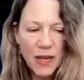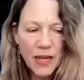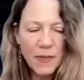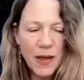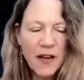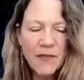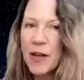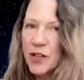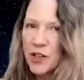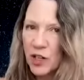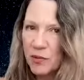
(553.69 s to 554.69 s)
make a, have a
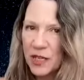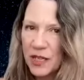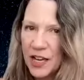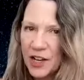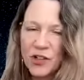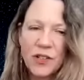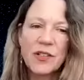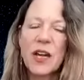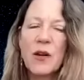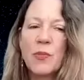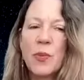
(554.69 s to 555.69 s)
major
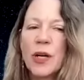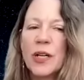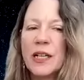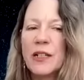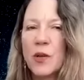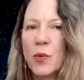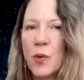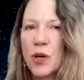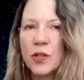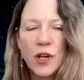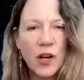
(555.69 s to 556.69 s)
communications output into the
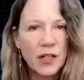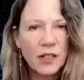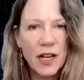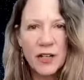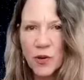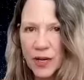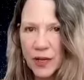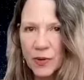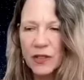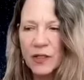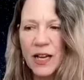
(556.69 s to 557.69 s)
world, online or in
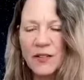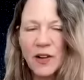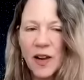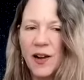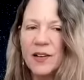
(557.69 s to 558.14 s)
real life,